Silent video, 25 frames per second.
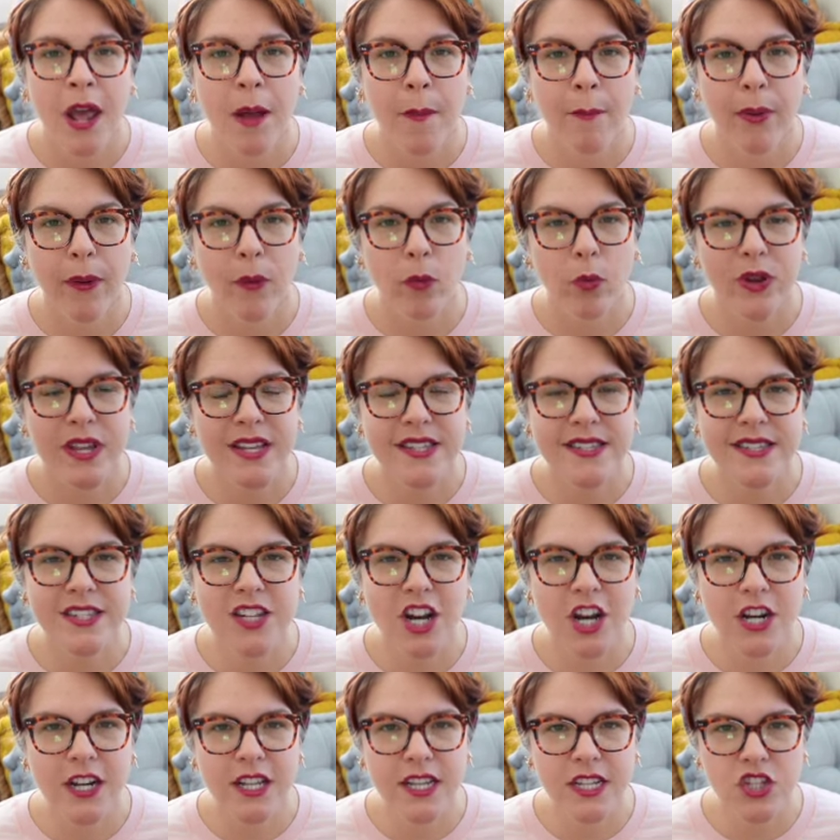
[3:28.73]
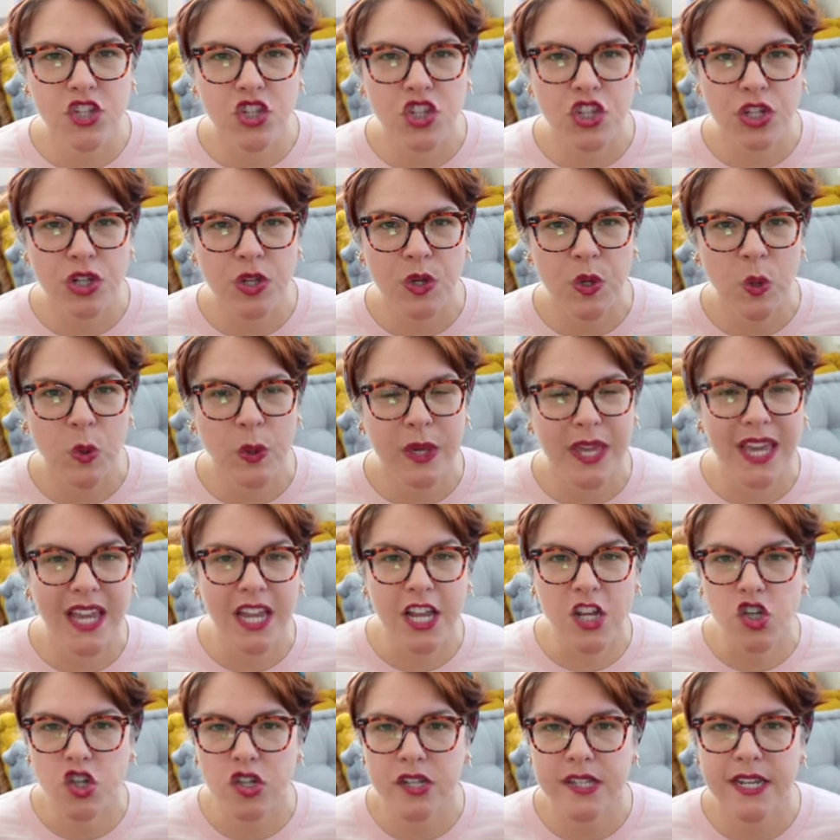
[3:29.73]
But we started to get
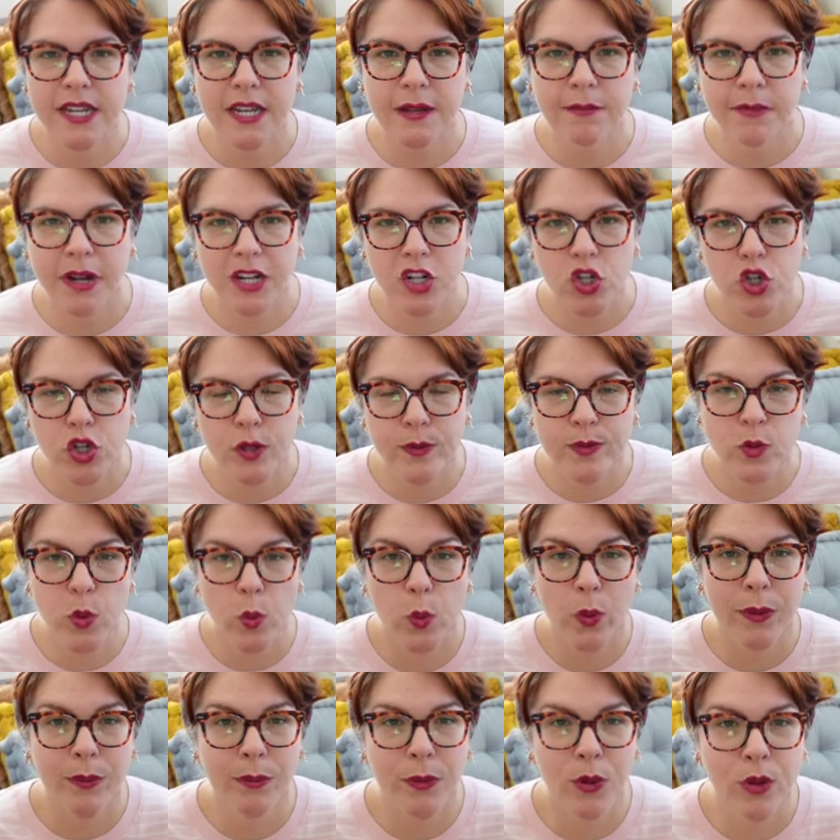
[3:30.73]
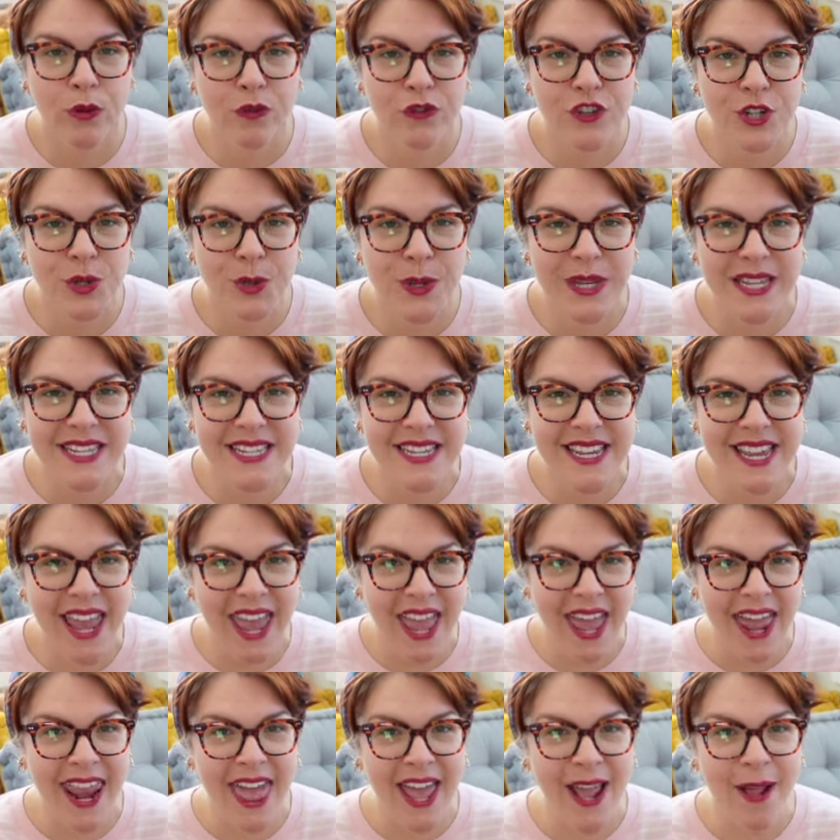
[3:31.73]
interested in mushrooms when we moved to
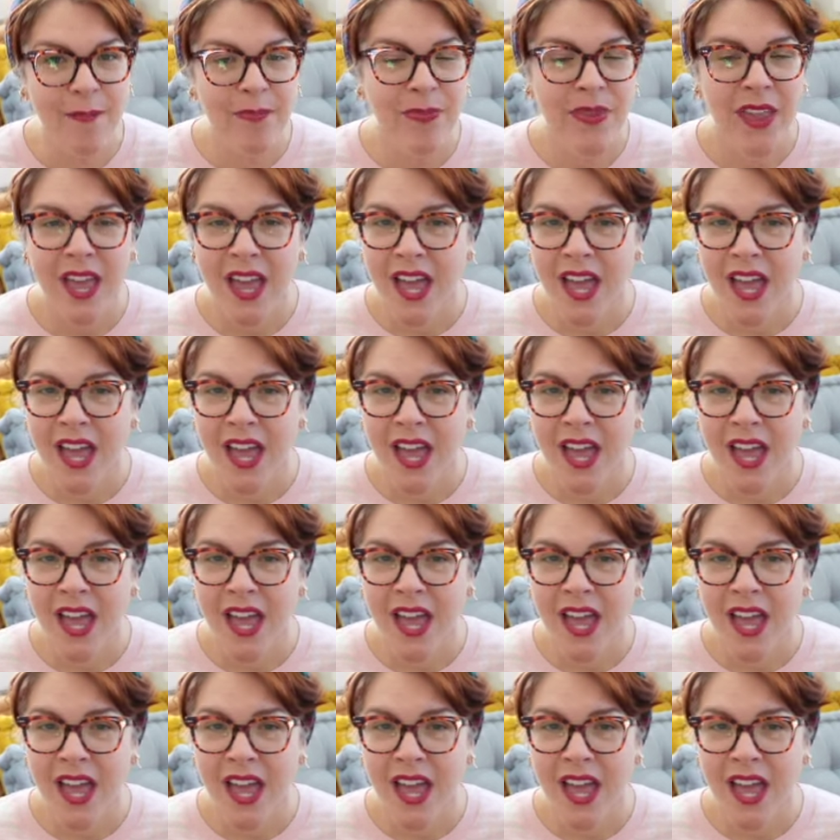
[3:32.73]
Indiana.